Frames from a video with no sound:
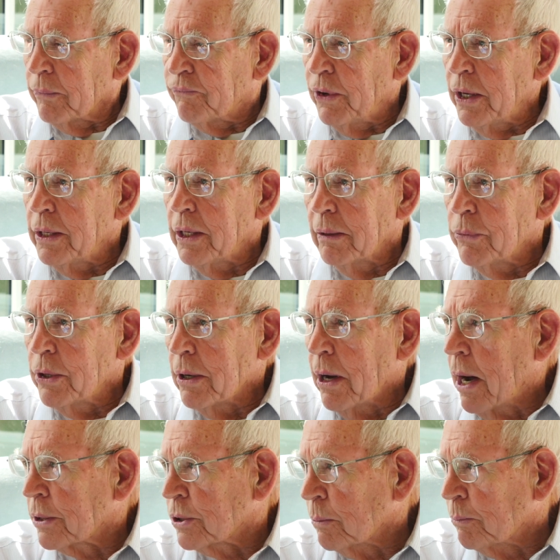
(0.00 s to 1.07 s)
feed him the
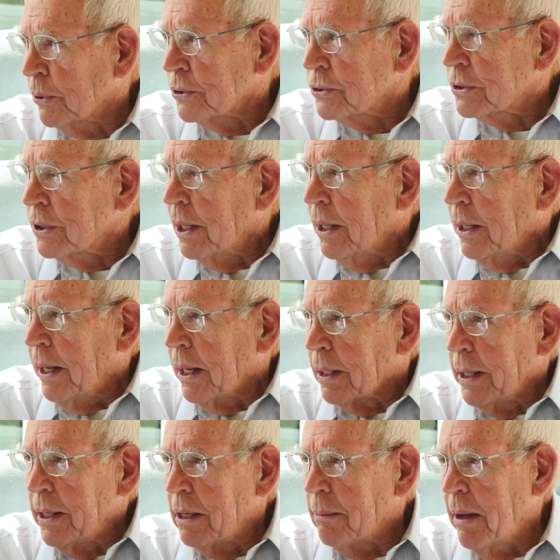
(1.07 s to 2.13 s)
octopus and
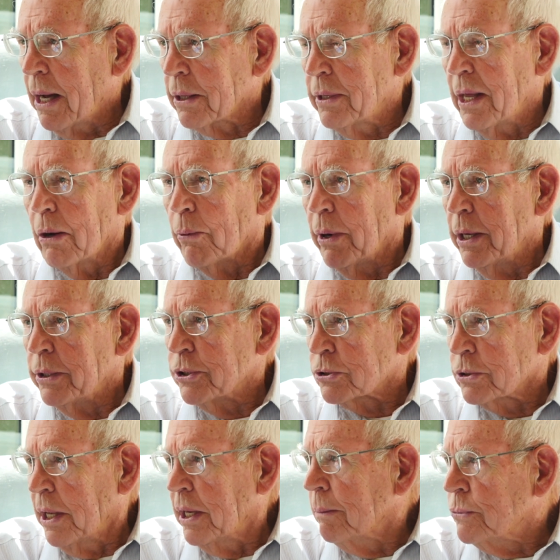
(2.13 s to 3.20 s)
lead him out that way and
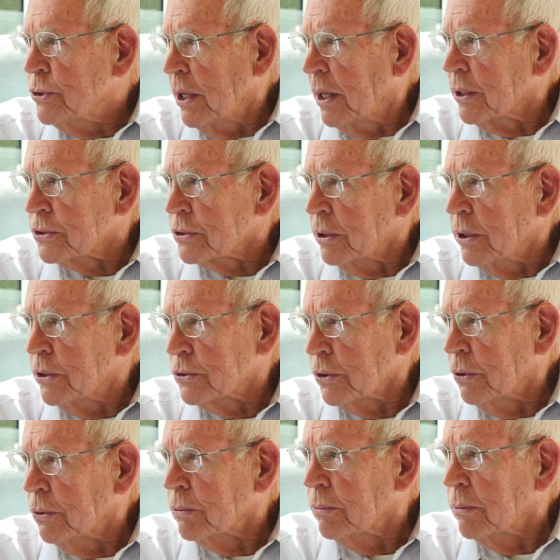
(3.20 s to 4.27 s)
just let him jettison his
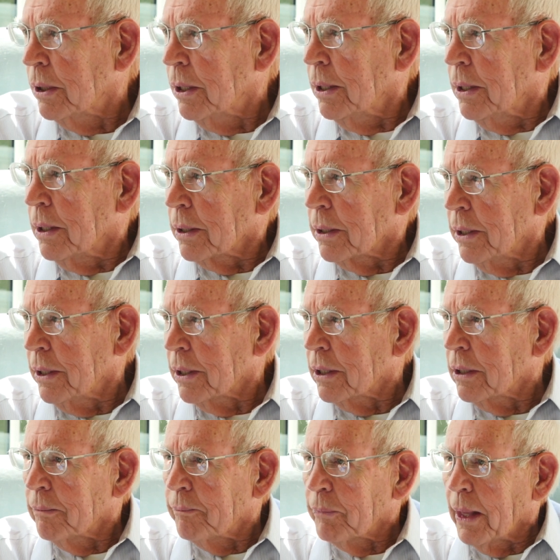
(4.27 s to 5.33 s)
own
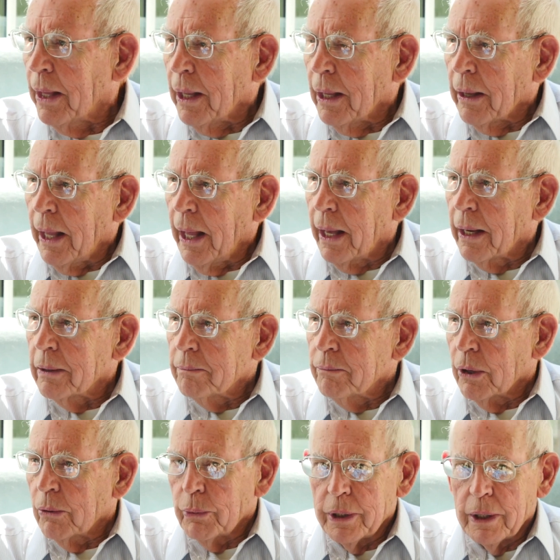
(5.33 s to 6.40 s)
gear.
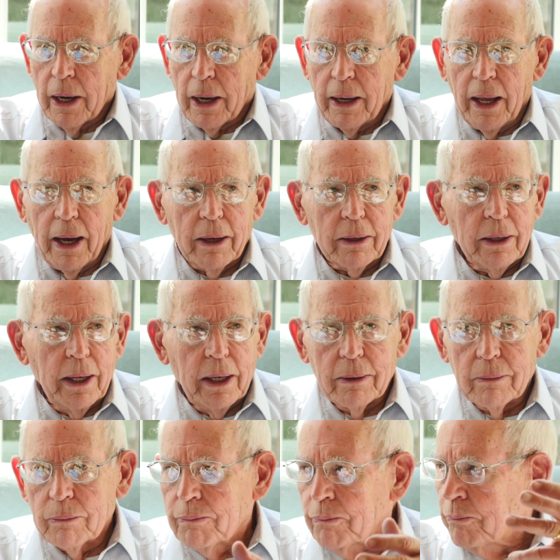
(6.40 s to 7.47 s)
But we got out
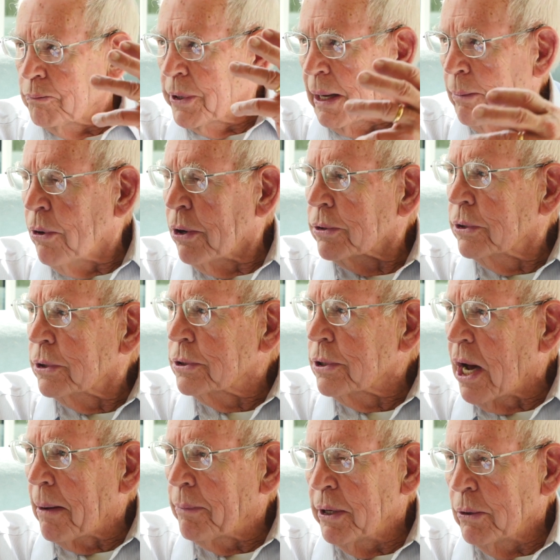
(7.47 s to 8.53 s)
and came onto the
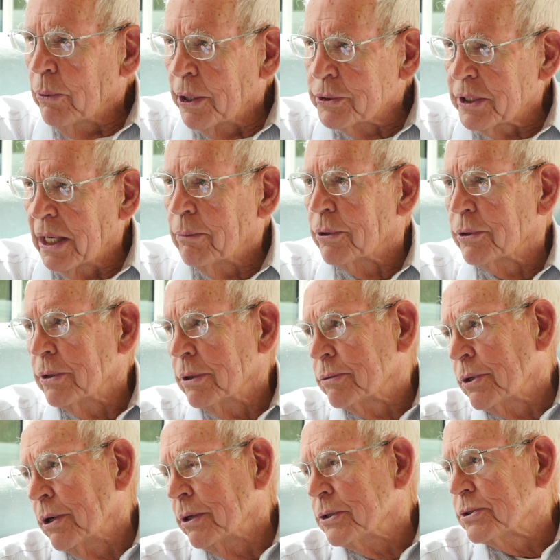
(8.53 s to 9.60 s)
top. He was able to
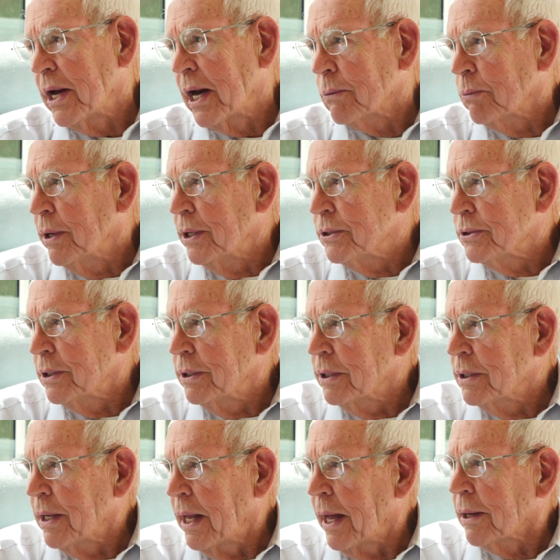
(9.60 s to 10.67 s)
turn sideways and
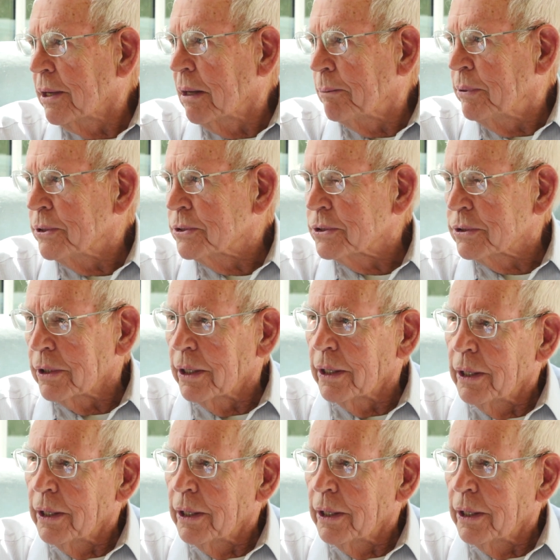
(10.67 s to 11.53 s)
didn't hang up his